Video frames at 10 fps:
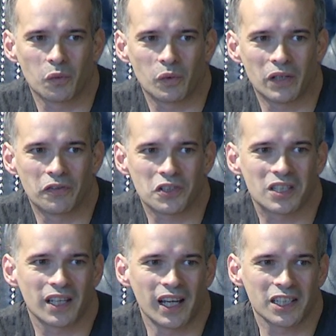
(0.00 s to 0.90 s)
If a
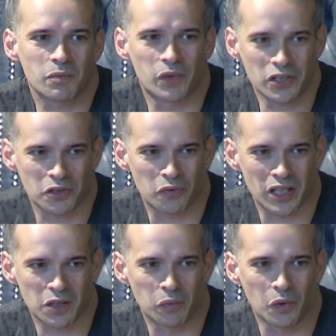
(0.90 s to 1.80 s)
salesperson, for
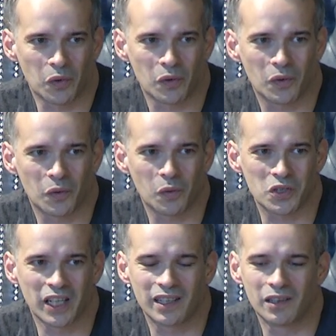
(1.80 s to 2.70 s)
example,
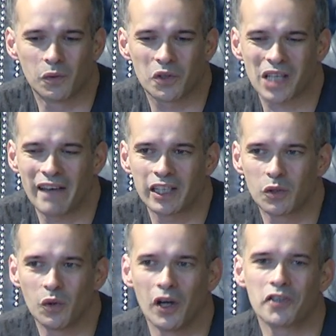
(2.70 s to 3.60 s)
was having
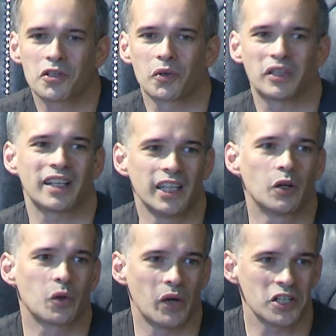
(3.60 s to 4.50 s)
to answer a technical
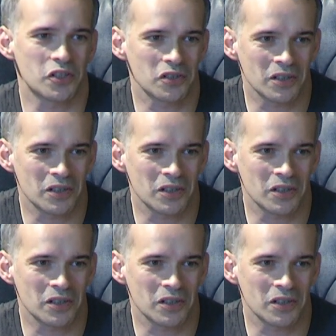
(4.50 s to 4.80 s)
question,